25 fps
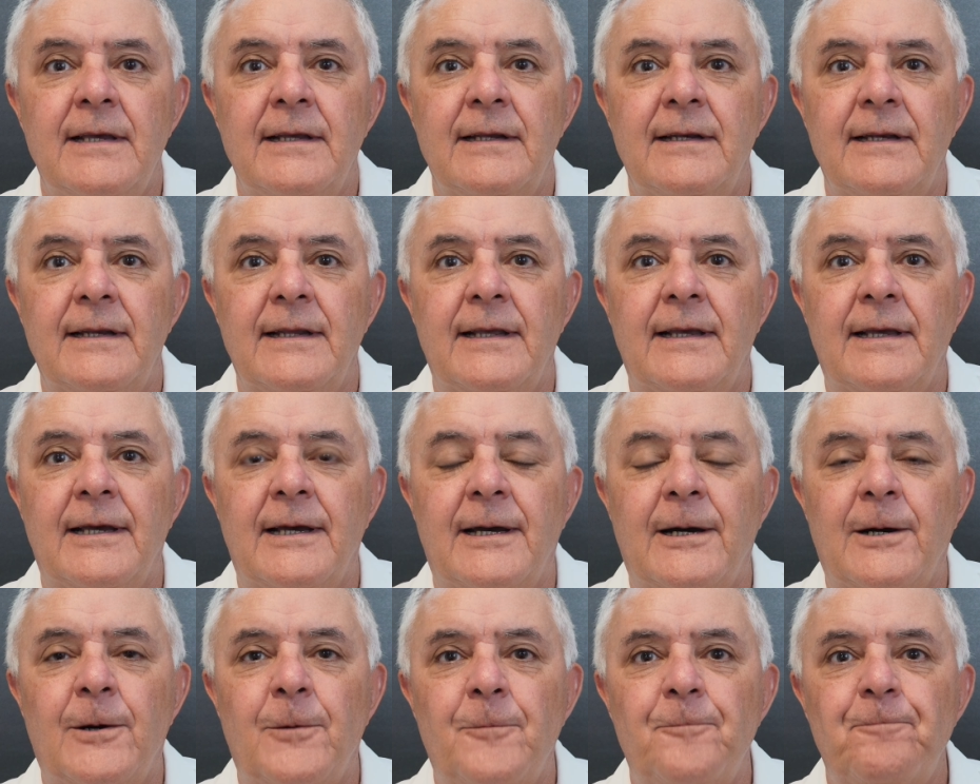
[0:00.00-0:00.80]

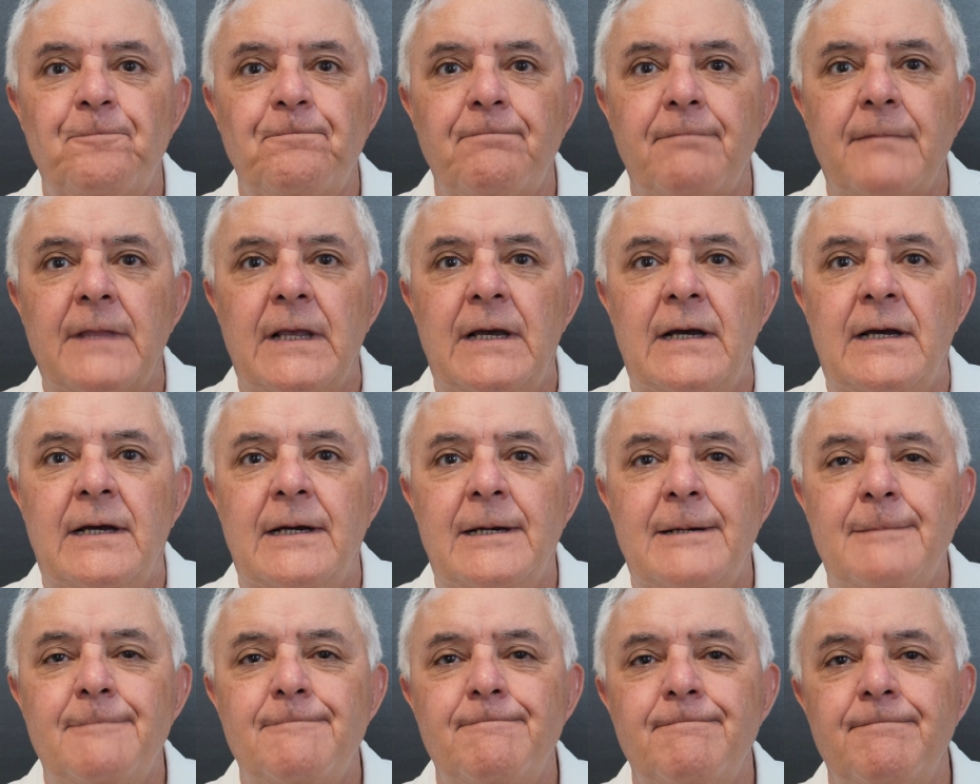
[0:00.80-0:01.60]
Now,
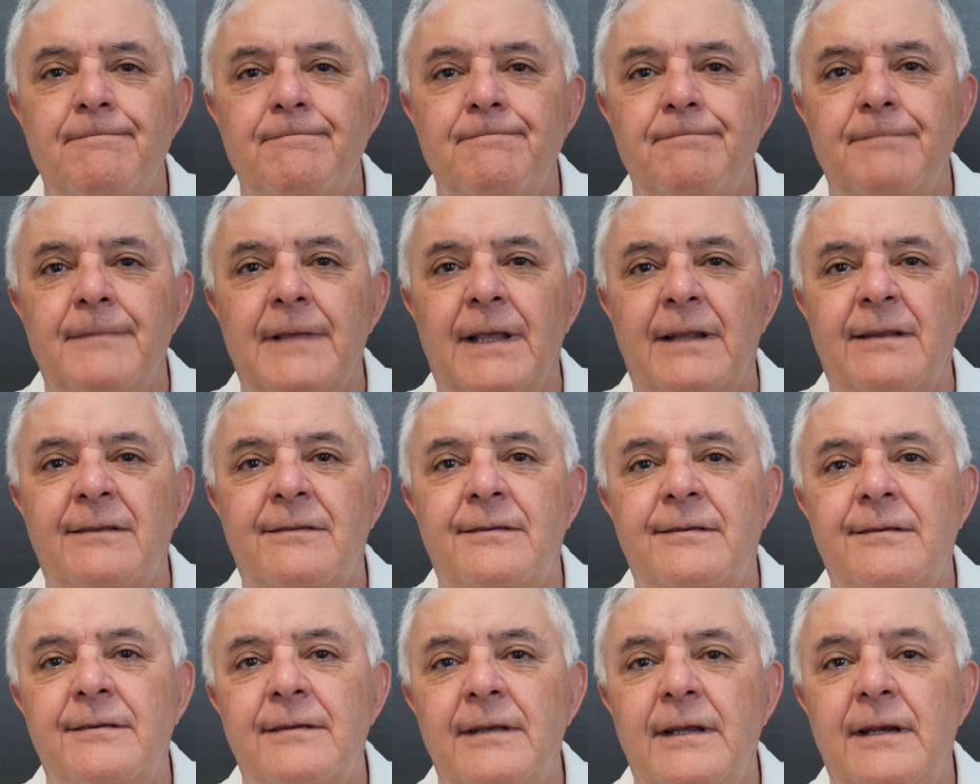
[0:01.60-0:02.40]

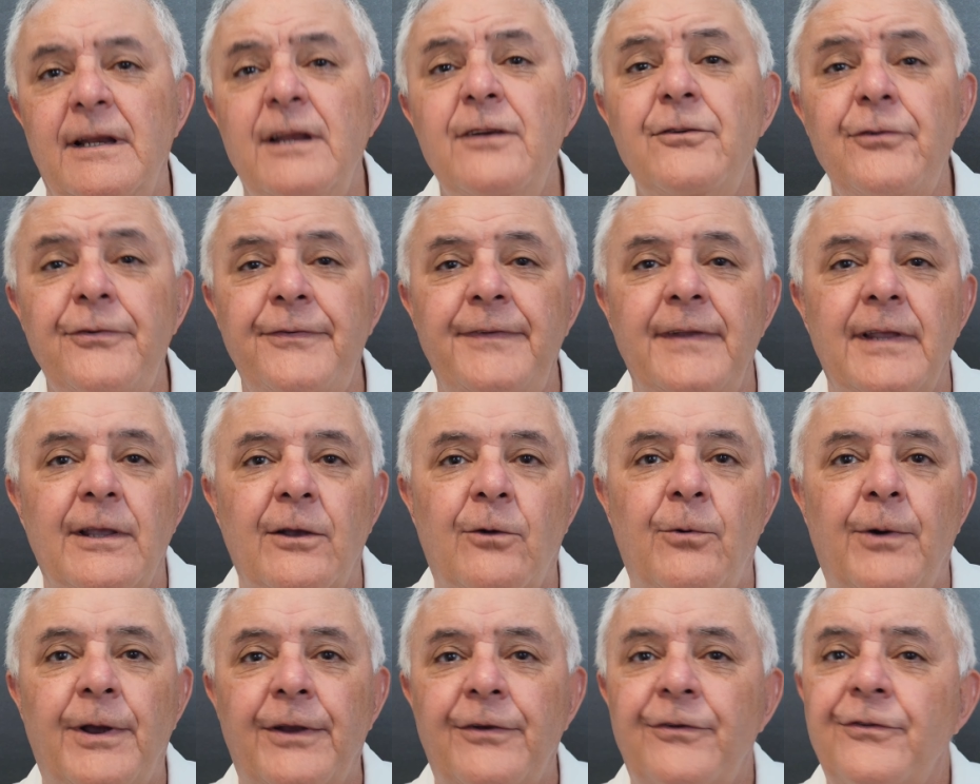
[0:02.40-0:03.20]
that's an interesting
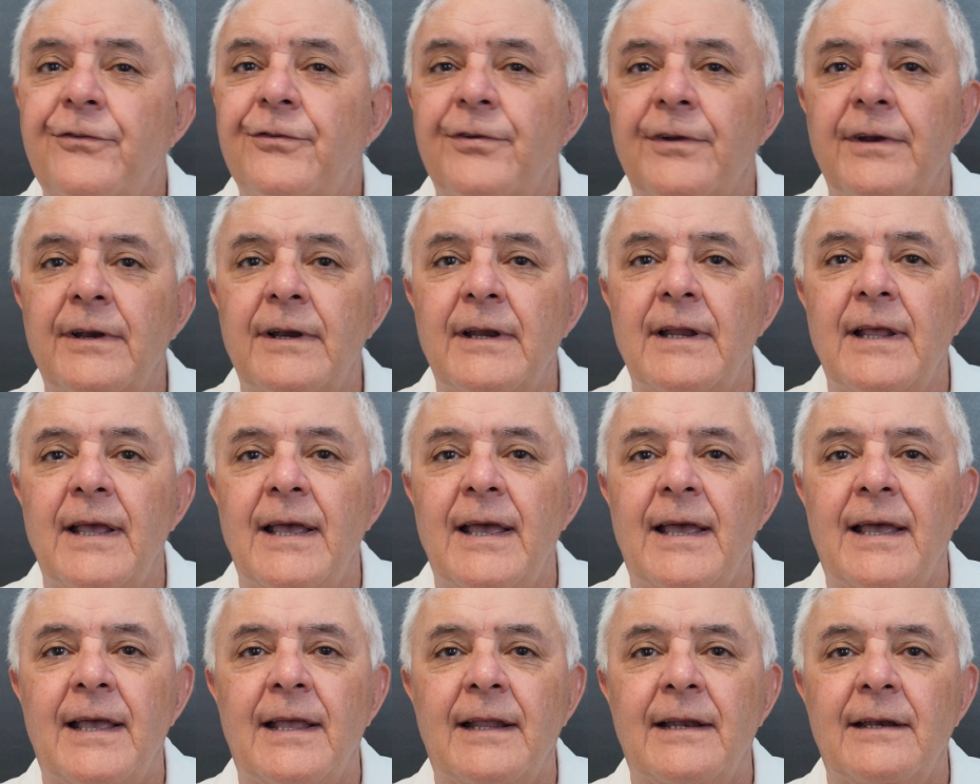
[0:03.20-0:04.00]
question,
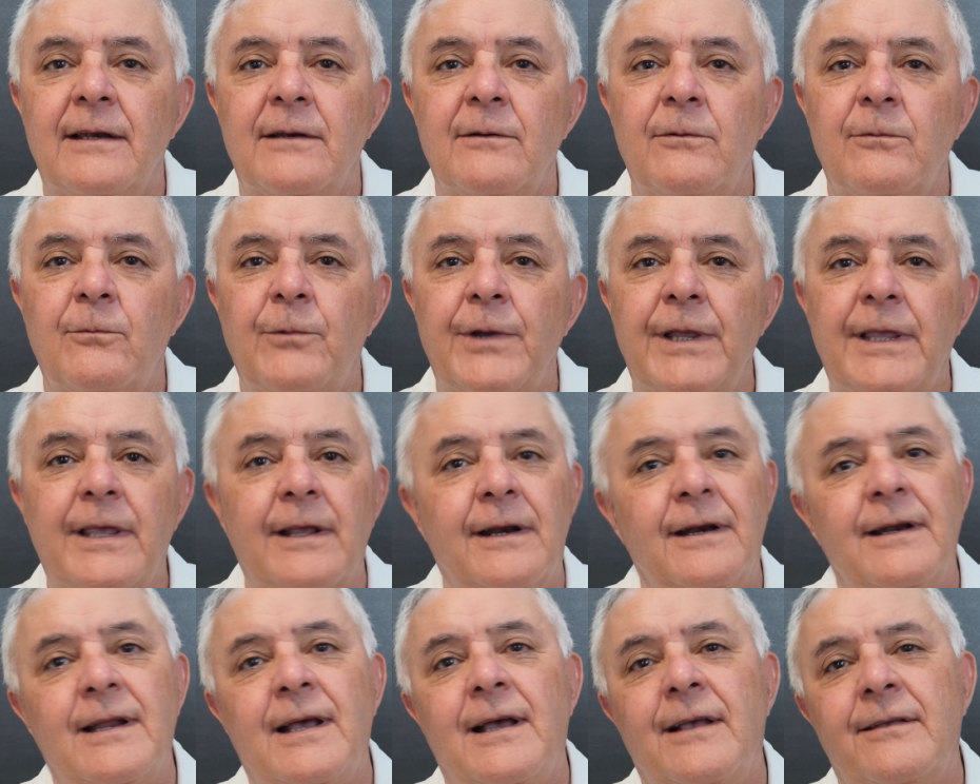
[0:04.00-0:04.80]
and we get
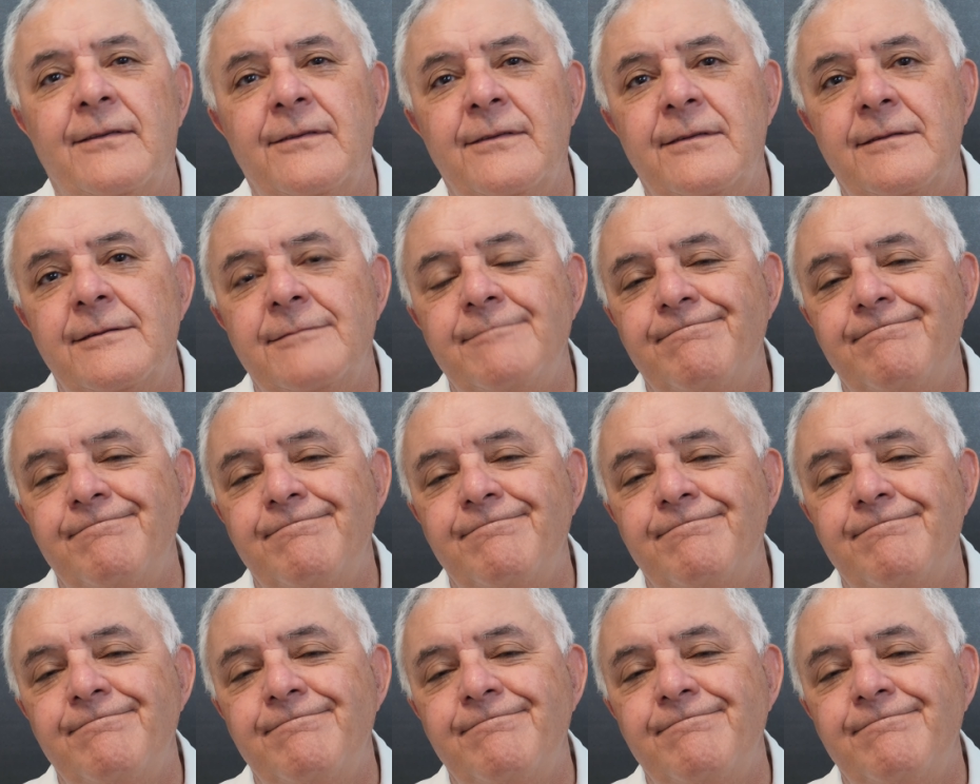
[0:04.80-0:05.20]
it asked